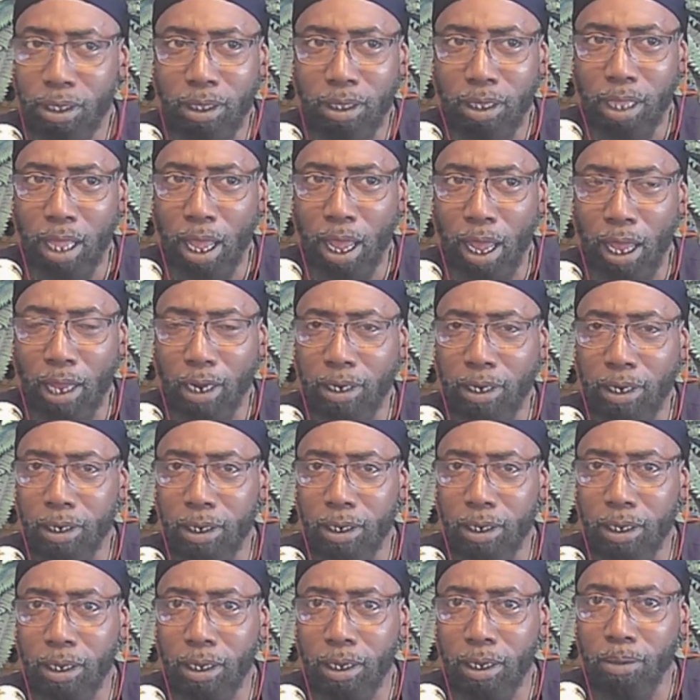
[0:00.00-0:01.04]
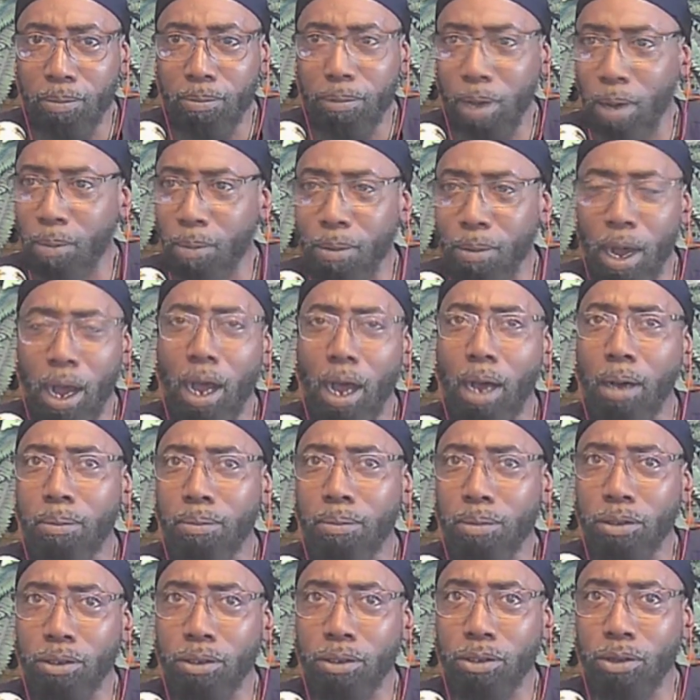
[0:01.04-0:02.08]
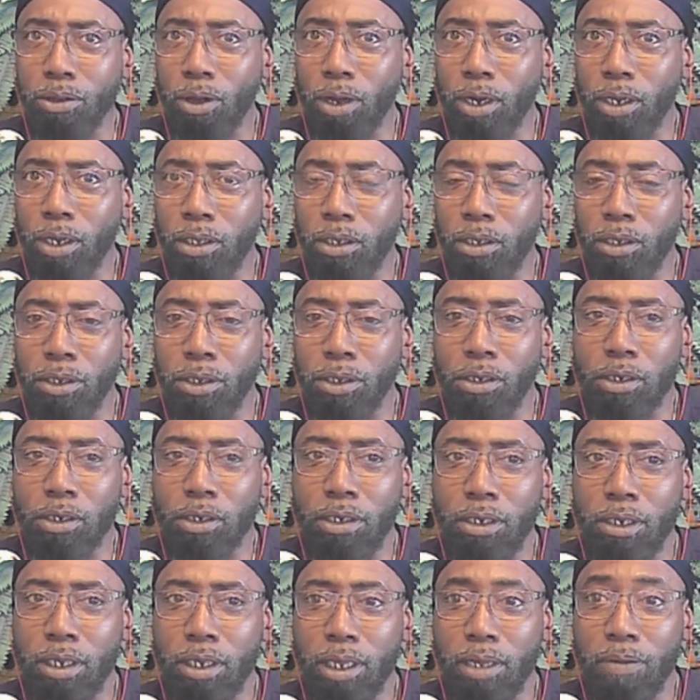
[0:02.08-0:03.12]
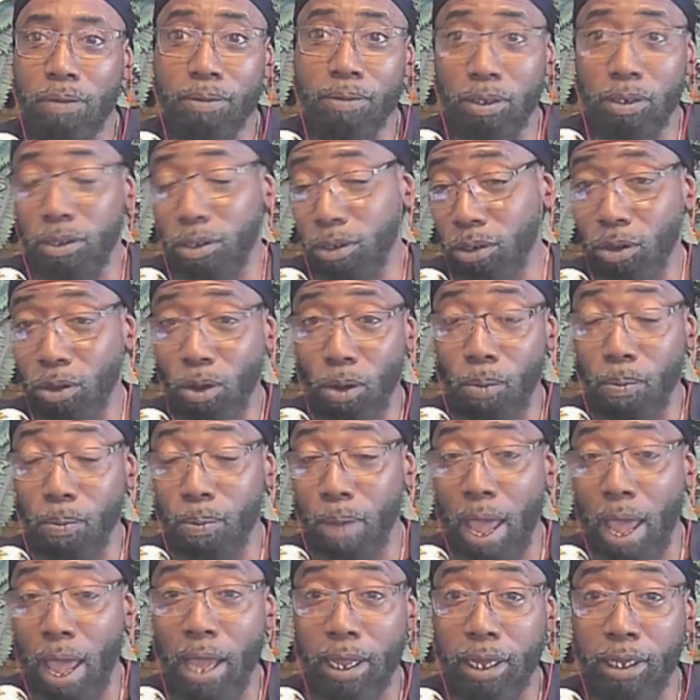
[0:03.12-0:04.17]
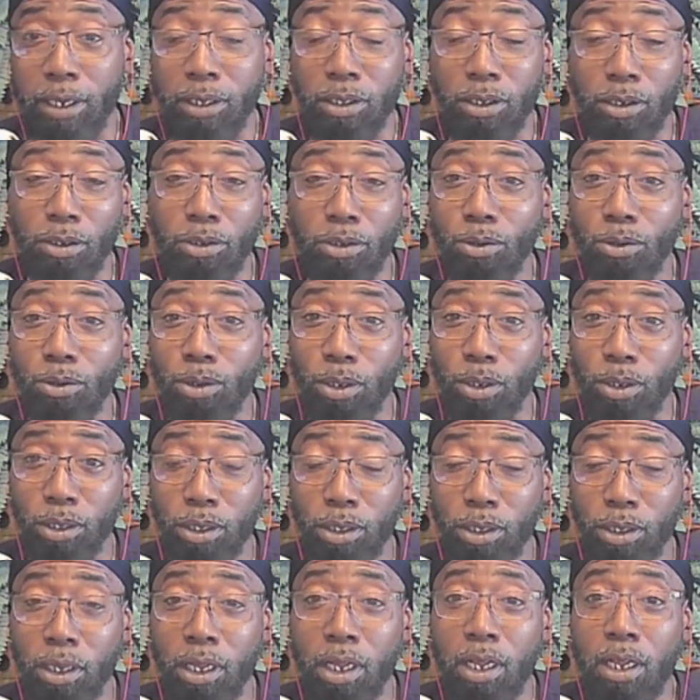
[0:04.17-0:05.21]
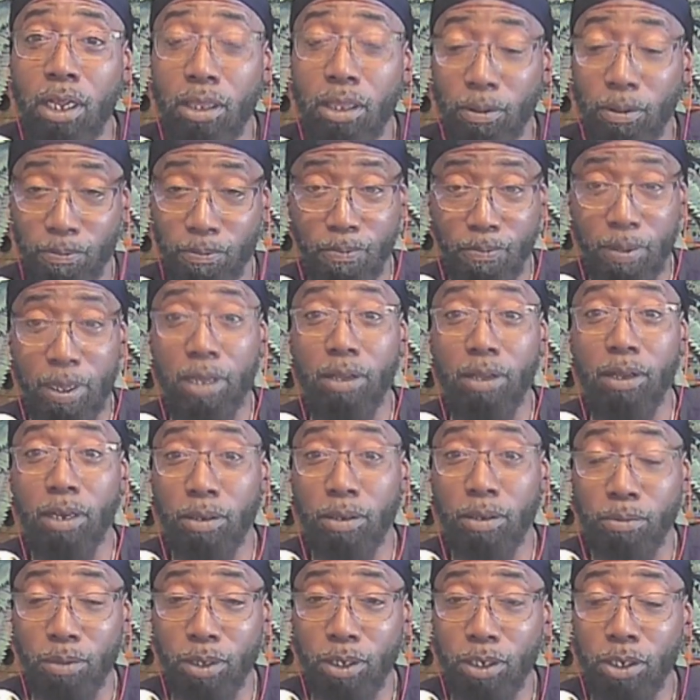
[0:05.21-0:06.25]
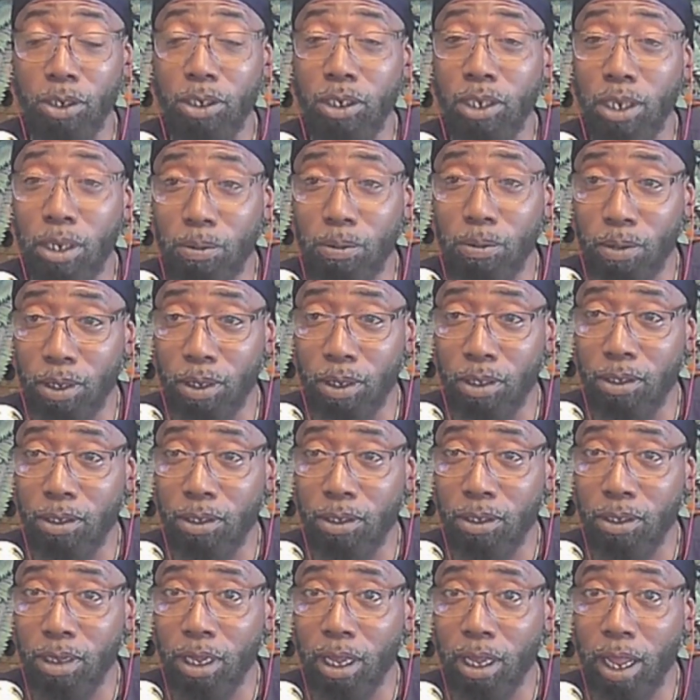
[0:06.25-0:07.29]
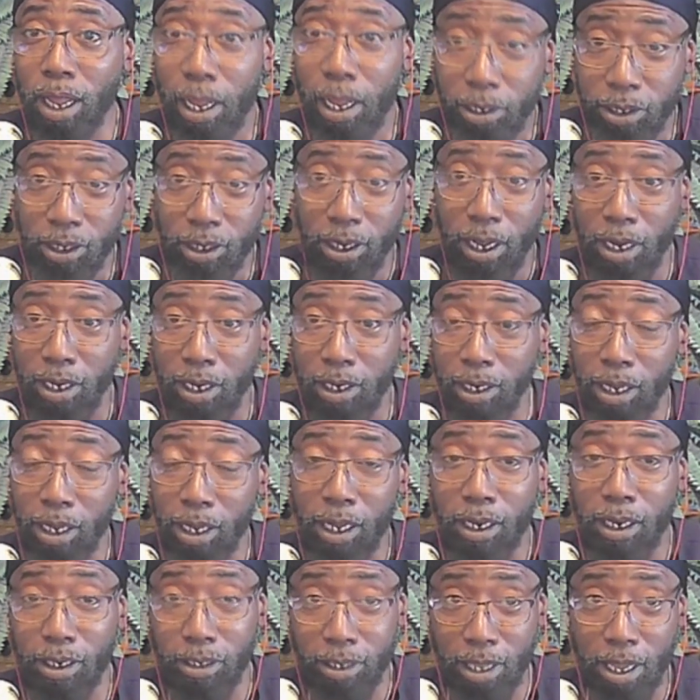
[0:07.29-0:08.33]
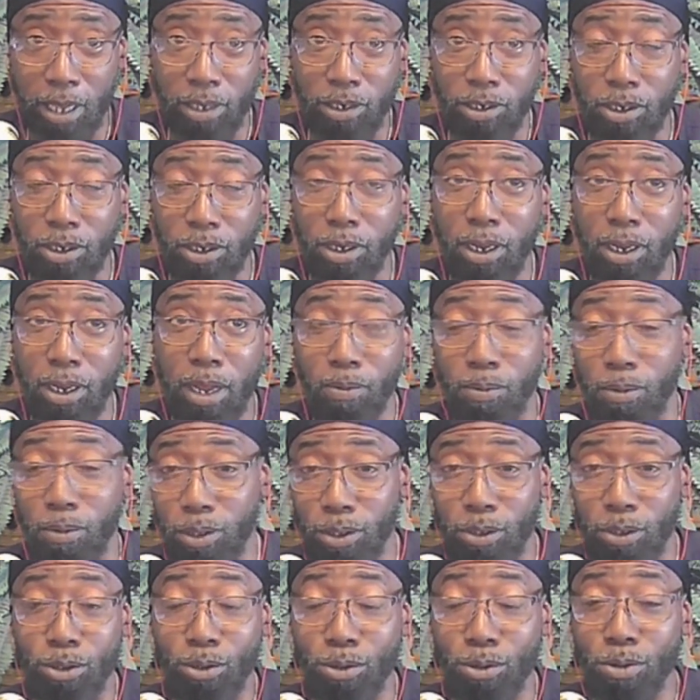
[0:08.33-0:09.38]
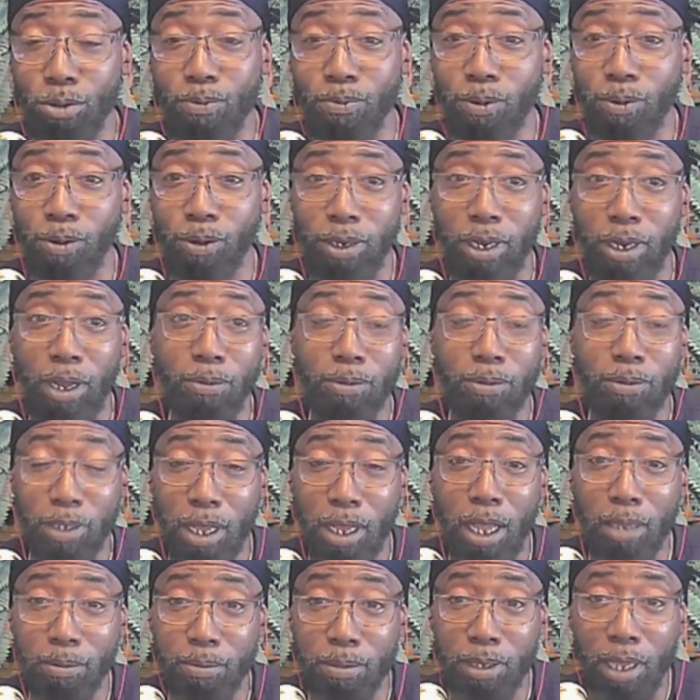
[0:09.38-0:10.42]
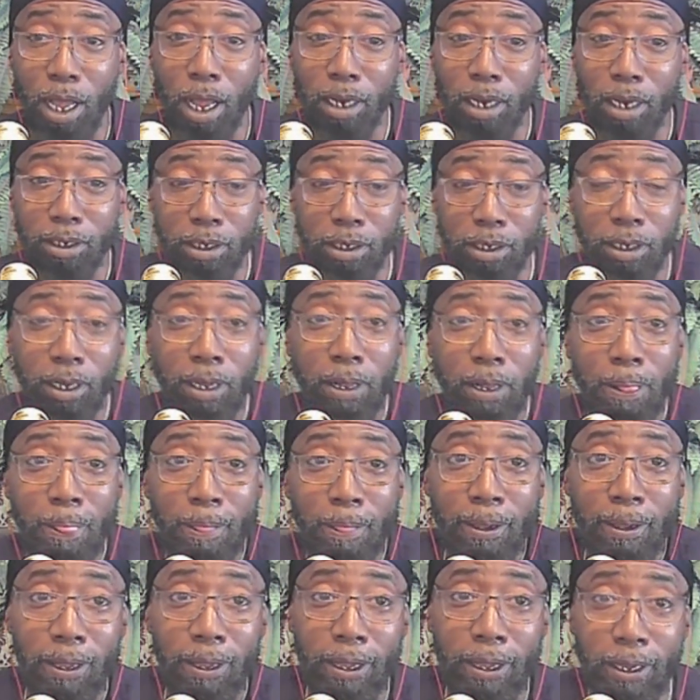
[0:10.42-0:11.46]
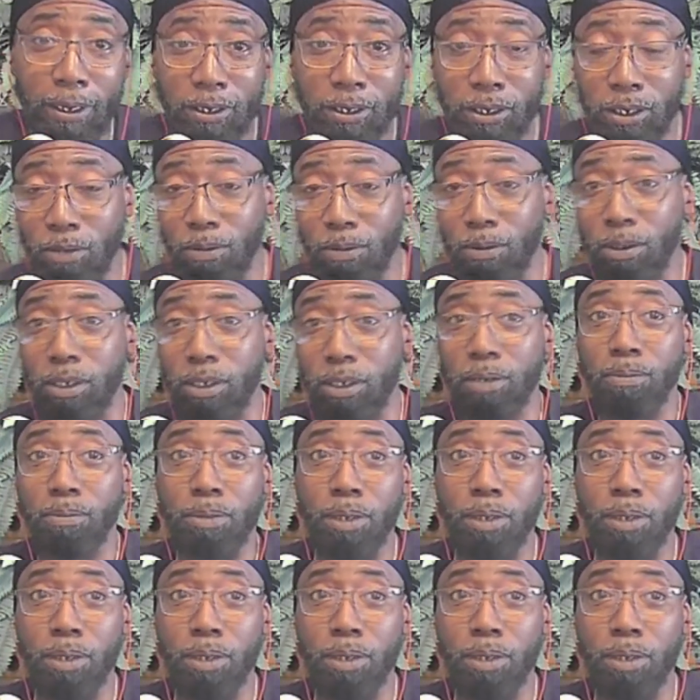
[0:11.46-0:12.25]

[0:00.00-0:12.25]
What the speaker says: that my mom started to even go back into doing the field in which she was educated in and that she had went to school for, and that was cosmetology. And she would